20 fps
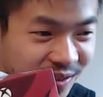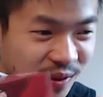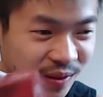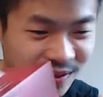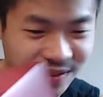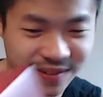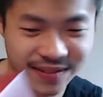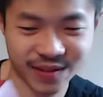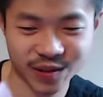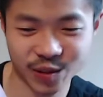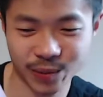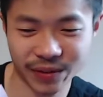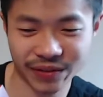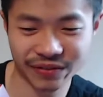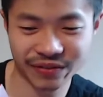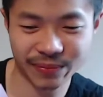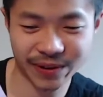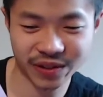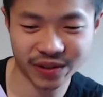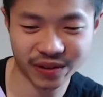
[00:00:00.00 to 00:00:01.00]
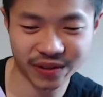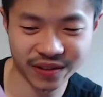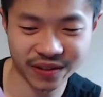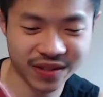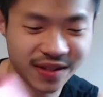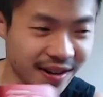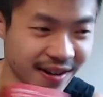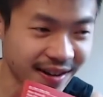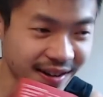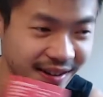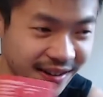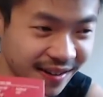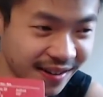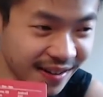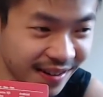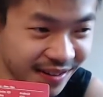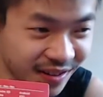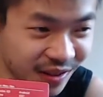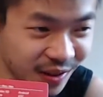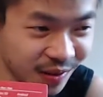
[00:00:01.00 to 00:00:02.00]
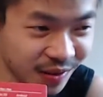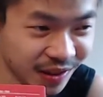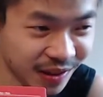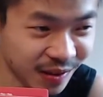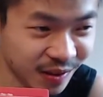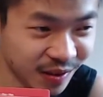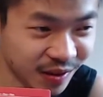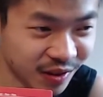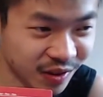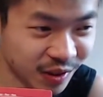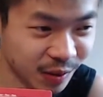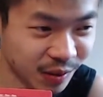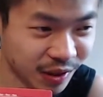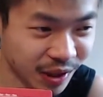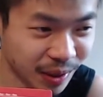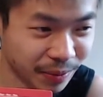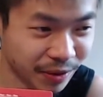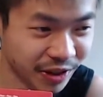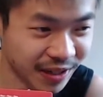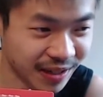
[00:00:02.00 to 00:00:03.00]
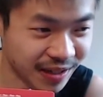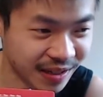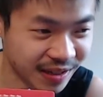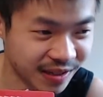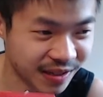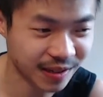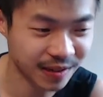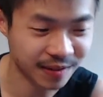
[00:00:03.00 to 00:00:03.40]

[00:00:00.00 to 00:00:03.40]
Shows a bit of a picture on the side. Shows that it uses 2 AA's.